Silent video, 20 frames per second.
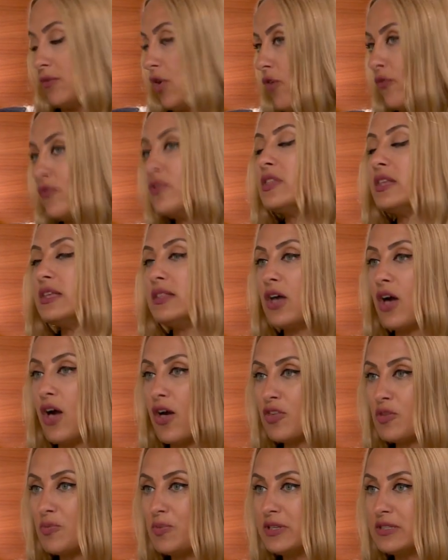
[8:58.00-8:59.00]
Obviously, the
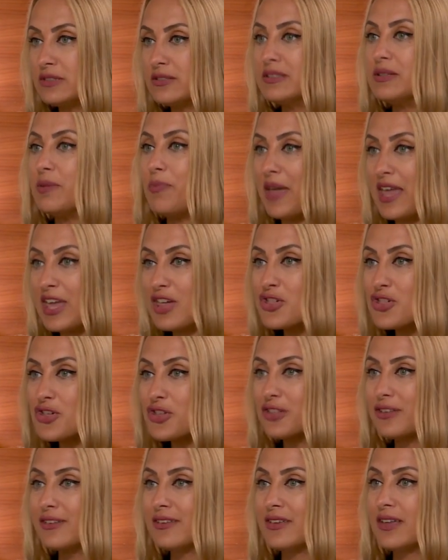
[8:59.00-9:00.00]
hospital, the
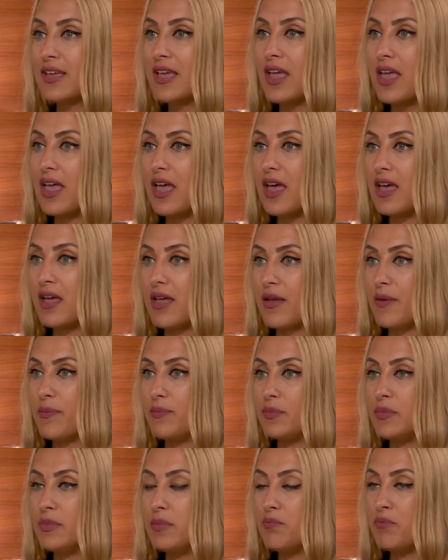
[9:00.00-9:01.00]
patient.
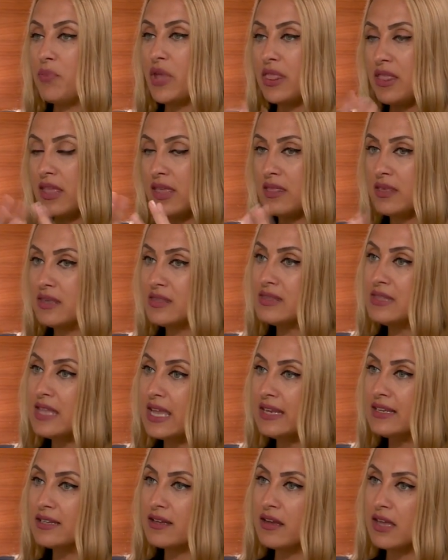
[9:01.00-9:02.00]
But this
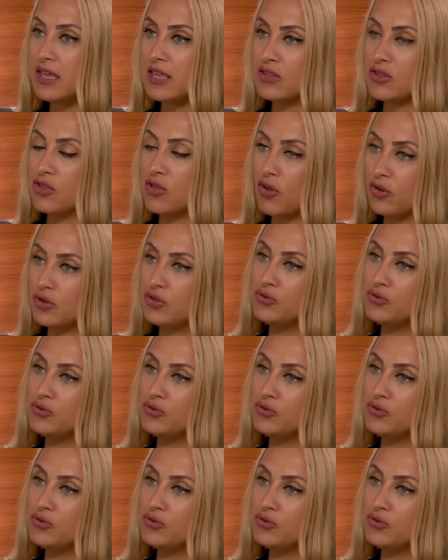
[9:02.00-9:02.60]
data is not